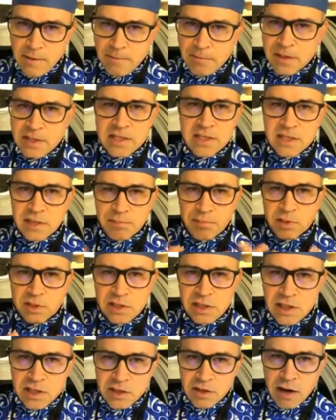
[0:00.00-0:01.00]
This is a
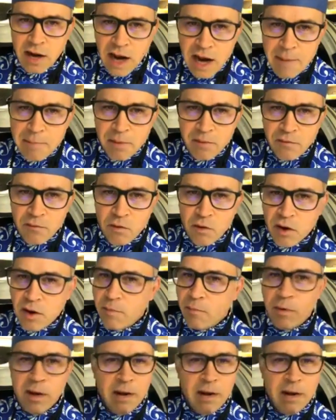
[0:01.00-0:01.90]
procedure I perform.